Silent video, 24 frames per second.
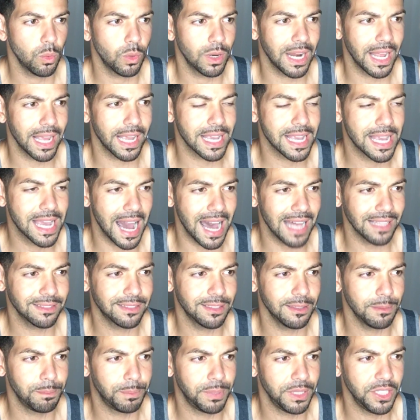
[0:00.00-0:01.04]
got to
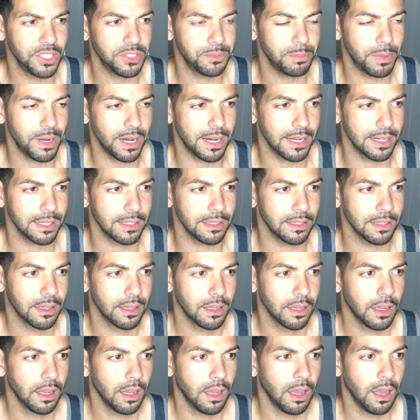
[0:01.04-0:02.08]
Beachbody,
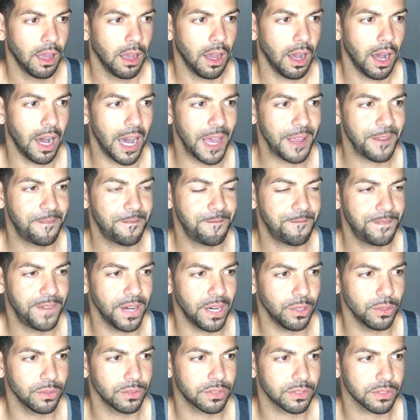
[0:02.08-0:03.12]
I
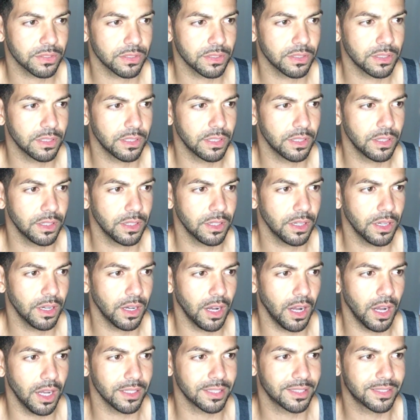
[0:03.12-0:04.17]
felt a
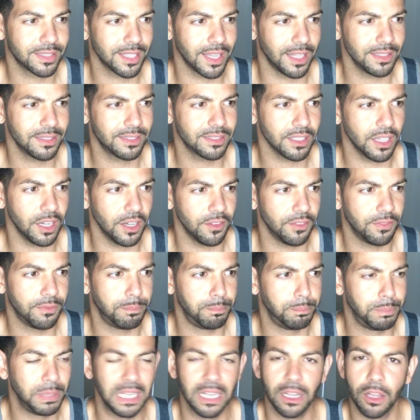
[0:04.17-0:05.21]
sense of
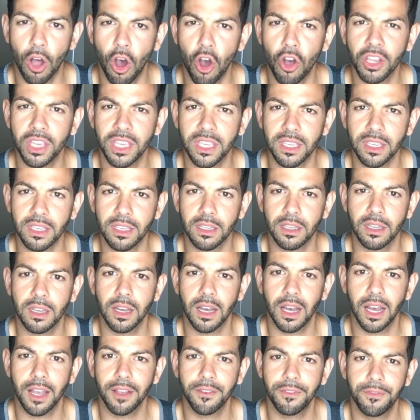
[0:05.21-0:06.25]
belonging. I
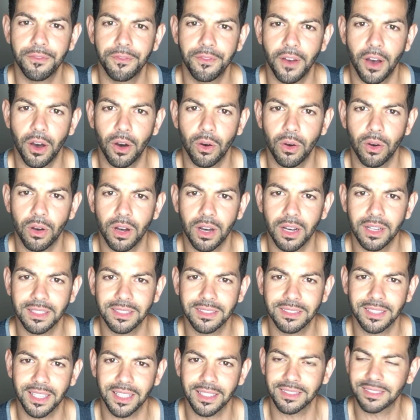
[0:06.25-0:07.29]
felt a
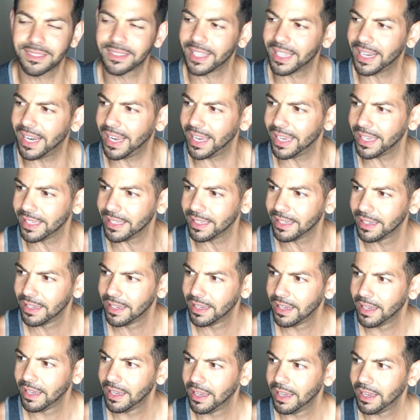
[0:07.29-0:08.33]
sense that I
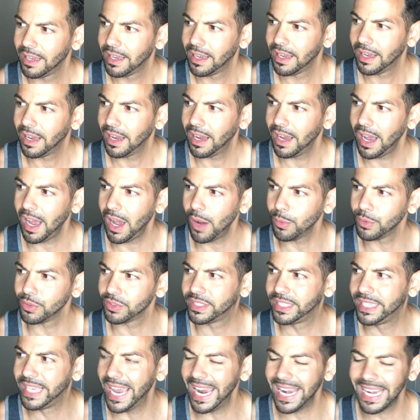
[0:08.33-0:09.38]
was
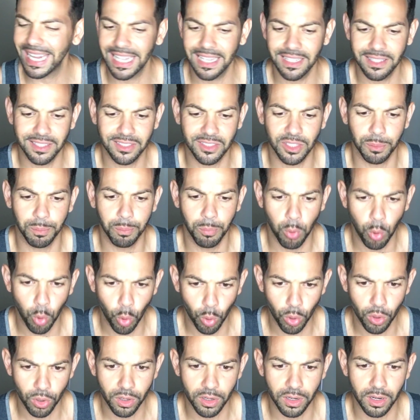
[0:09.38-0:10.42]
getting
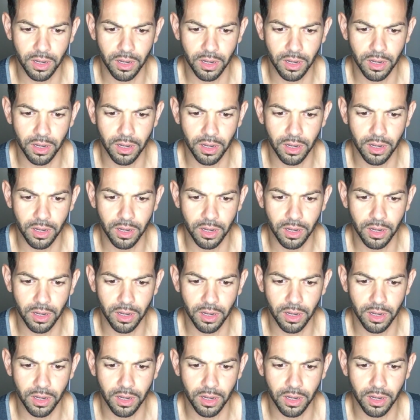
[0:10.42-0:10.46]
support.